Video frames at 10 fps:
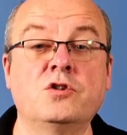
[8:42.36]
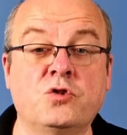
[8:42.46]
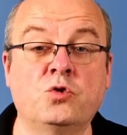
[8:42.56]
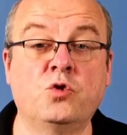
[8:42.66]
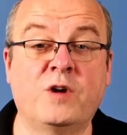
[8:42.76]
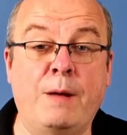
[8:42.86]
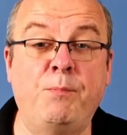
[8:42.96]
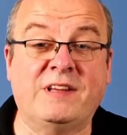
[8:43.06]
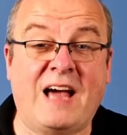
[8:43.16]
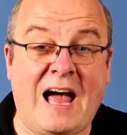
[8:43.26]
to wrap it
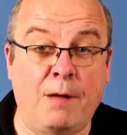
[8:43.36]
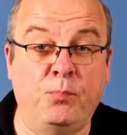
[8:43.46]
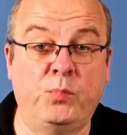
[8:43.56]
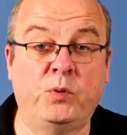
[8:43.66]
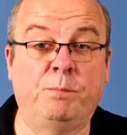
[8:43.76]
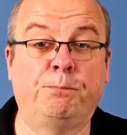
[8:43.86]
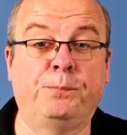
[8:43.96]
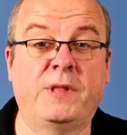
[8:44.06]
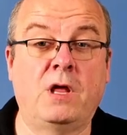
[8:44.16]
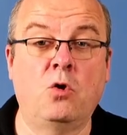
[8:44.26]
up,
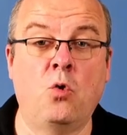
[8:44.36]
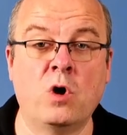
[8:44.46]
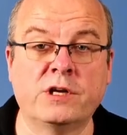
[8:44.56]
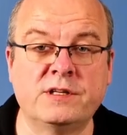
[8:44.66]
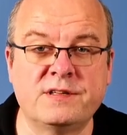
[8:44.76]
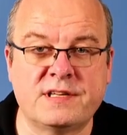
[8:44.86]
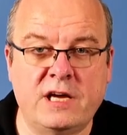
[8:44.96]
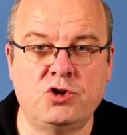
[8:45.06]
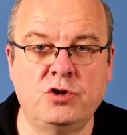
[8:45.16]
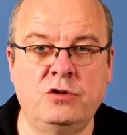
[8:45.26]

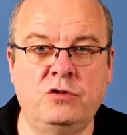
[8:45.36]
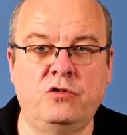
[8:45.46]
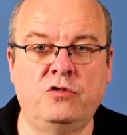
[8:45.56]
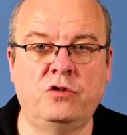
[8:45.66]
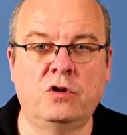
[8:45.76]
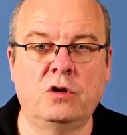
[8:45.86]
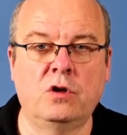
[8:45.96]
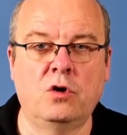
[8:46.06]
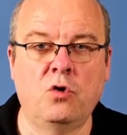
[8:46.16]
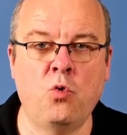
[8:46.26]
organizations
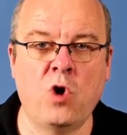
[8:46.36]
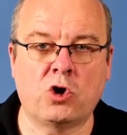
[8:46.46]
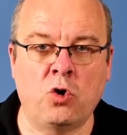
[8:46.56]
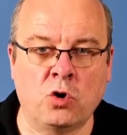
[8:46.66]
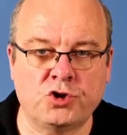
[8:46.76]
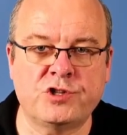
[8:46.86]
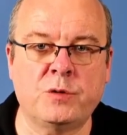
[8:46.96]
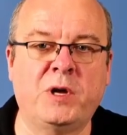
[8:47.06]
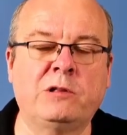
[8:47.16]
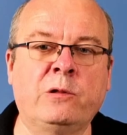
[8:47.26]
who are conscious
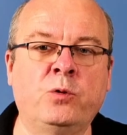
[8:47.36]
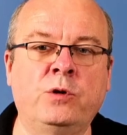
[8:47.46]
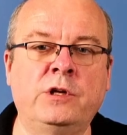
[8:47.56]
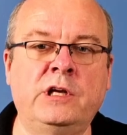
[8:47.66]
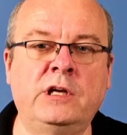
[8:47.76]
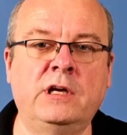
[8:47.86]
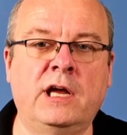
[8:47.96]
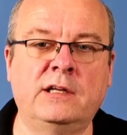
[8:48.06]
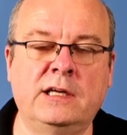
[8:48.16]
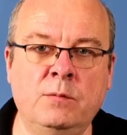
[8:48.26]
about learning and
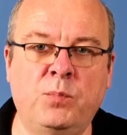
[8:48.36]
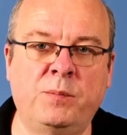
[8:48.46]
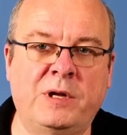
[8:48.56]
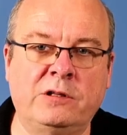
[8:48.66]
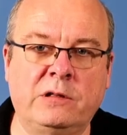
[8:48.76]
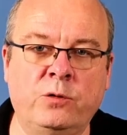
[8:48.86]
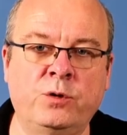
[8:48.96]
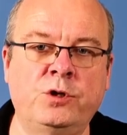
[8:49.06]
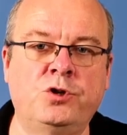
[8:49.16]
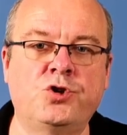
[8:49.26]
implement learning
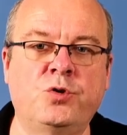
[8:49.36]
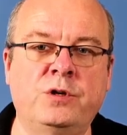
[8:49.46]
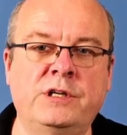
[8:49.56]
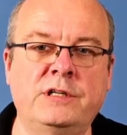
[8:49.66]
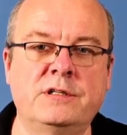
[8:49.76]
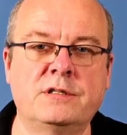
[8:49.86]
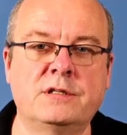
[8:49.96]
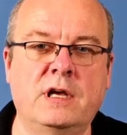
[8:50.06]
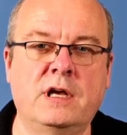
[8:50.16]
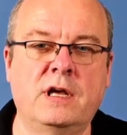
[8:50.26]
journeys
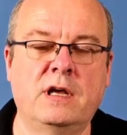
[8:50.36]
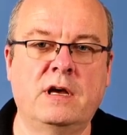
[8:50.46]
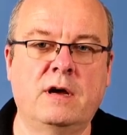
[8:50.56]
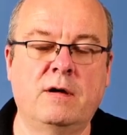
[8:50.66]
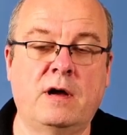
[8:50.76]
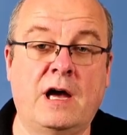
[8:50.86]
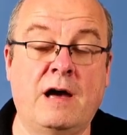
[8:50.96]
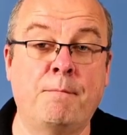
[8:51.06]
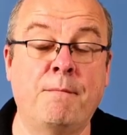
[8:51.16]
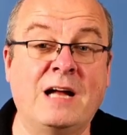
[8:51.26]
are
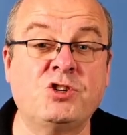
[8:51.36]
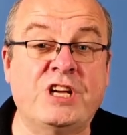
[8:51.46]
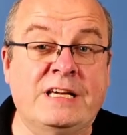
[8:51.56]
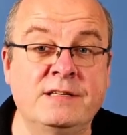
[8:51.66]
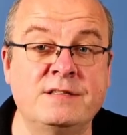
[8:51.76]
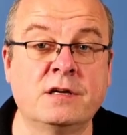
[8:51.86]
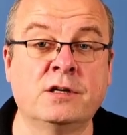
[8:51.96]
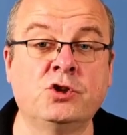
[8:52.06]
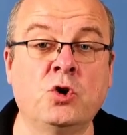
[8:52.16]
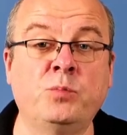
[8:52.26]
much easier
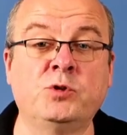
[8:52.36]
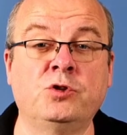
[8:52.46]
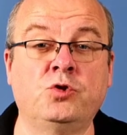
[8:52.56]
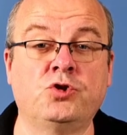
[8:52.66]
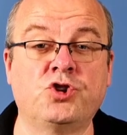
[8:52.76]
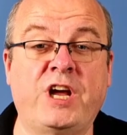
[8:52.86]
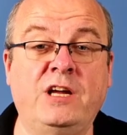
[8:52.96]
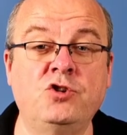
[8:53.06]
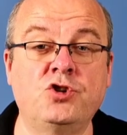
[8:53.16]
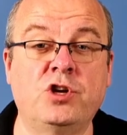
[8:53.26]
adopting to
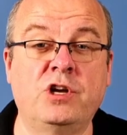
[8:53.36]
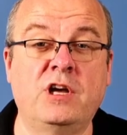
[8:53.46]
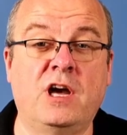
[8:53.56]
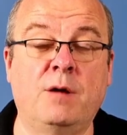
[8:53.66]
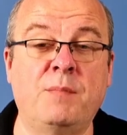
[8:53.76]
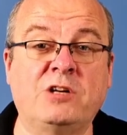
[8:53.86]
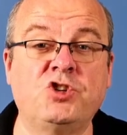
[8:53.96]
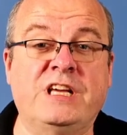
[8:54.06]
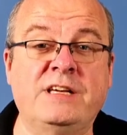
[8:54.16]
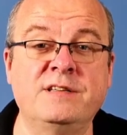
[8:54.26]
change, are much
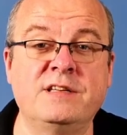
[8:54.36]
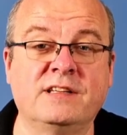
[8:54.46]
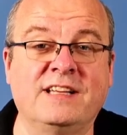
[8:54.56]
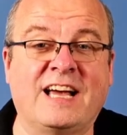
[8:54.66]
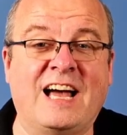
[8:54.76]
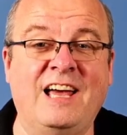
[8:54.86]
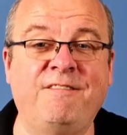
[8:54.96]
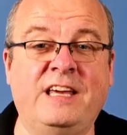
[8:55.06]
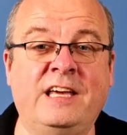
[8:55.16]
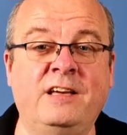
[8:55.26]
easier
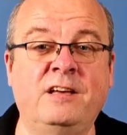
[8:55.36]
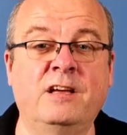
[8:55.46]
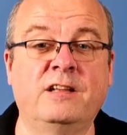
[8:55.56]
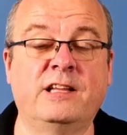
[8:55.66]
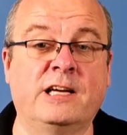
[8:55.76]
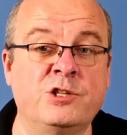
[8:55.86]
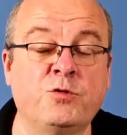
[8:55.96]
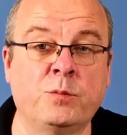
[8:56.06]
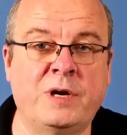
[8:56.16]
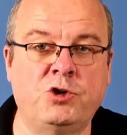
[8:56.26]
driving
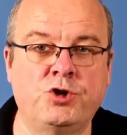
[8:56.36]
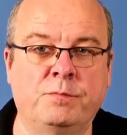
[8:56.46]
transformation.